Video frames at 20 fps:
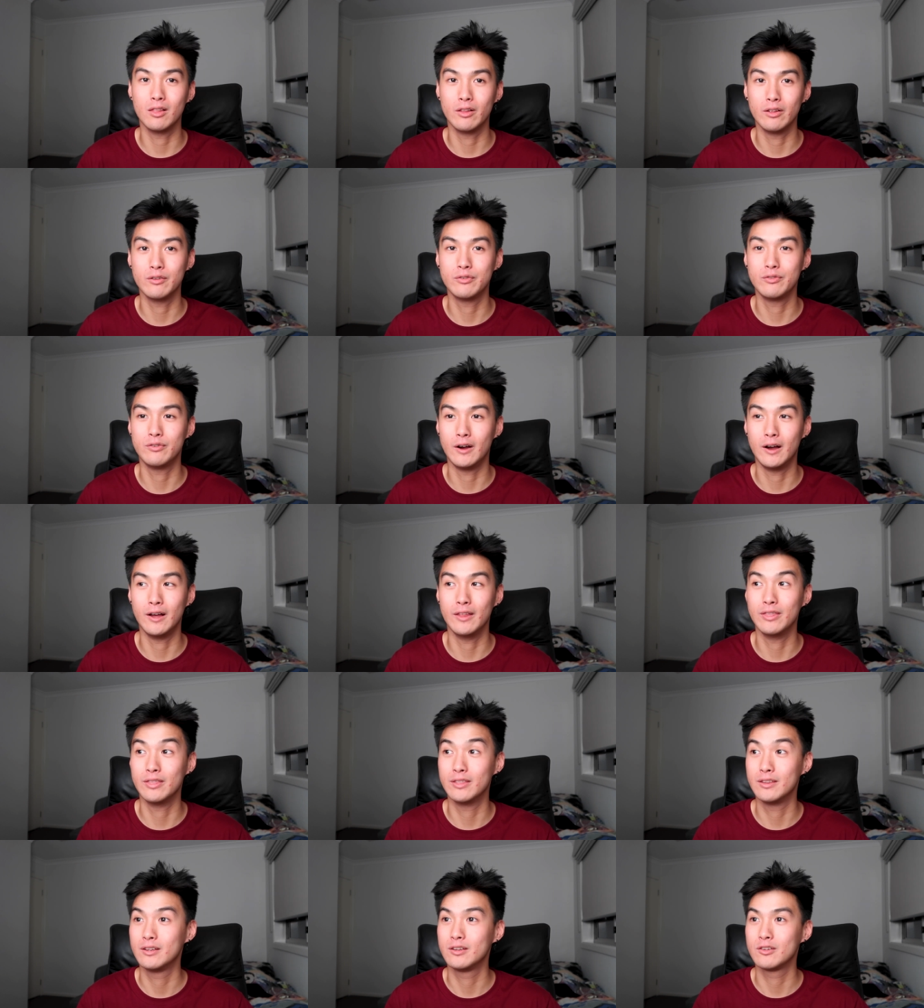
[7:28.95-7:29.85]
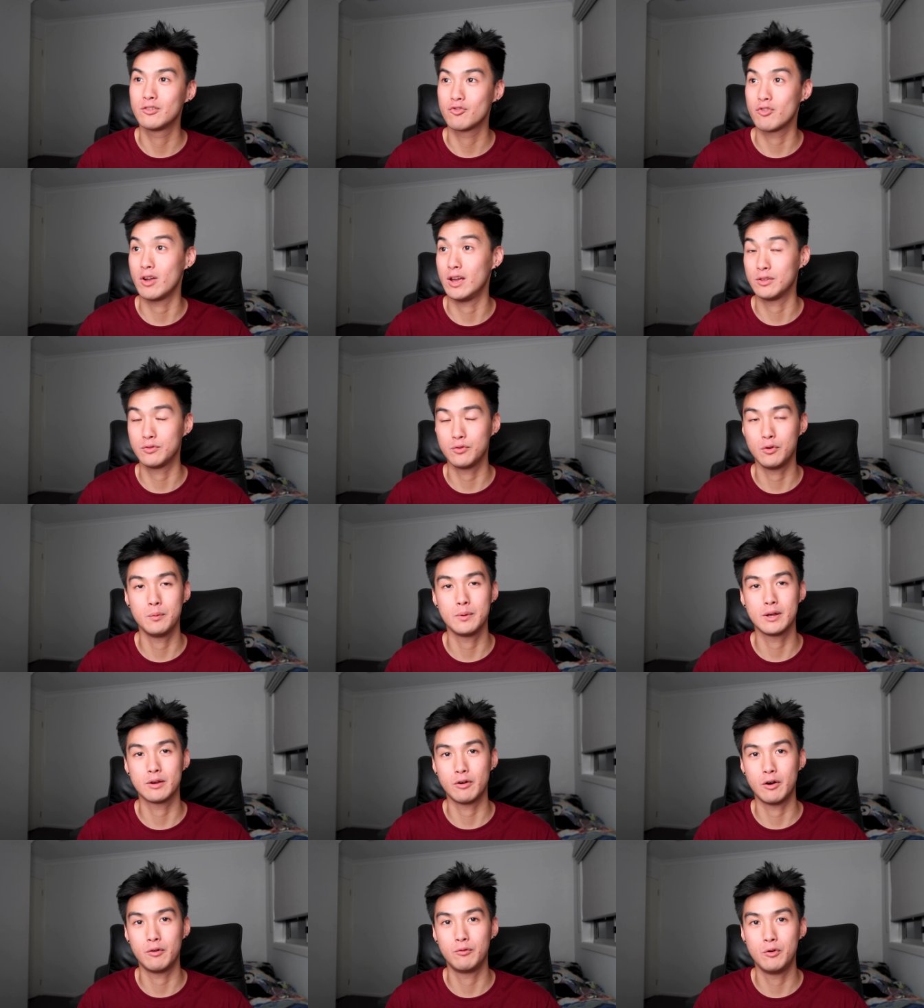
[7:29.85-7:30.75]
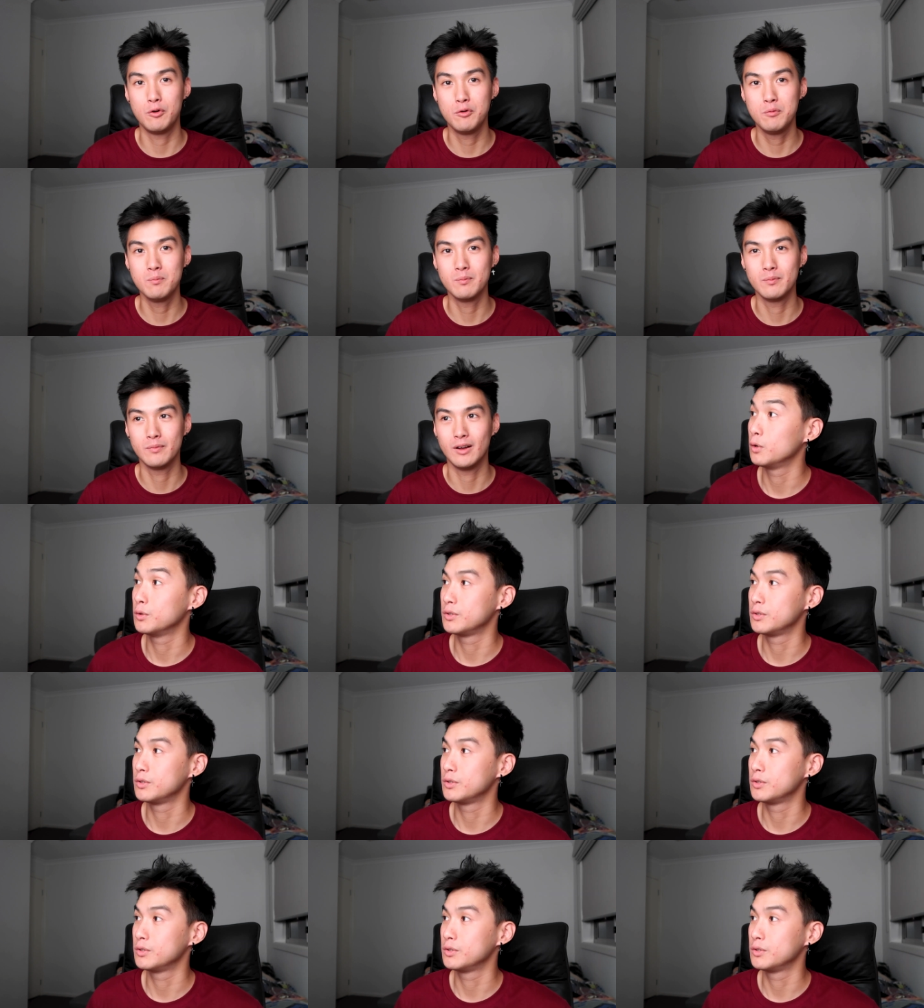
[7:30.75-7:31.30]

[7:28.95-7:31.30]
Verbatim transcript: a lot of fun transforming our room.